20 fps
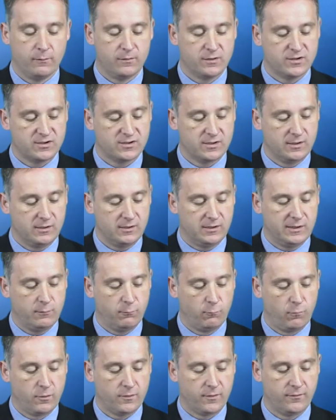was certainly
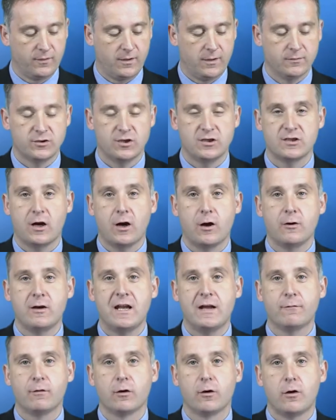one of those. She's only
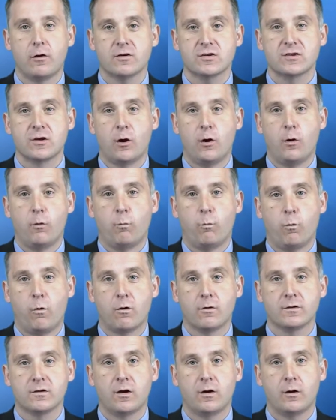ever lost
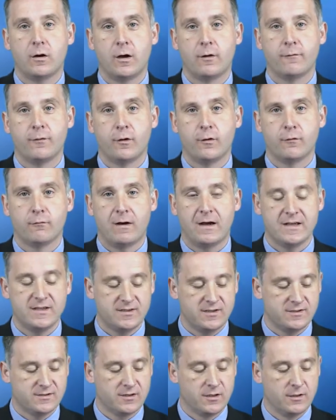one of her
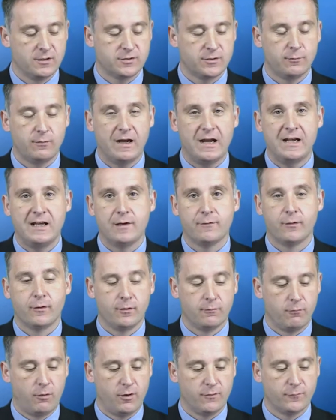races to any of
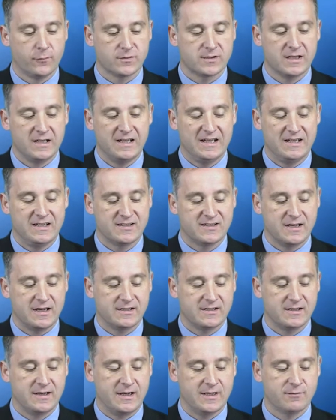her rivals in
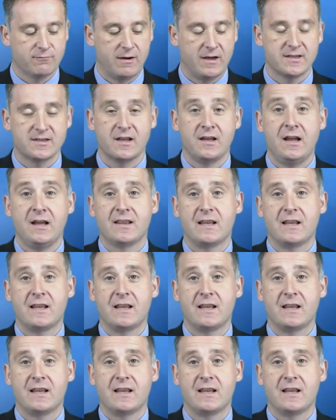Saturday's race.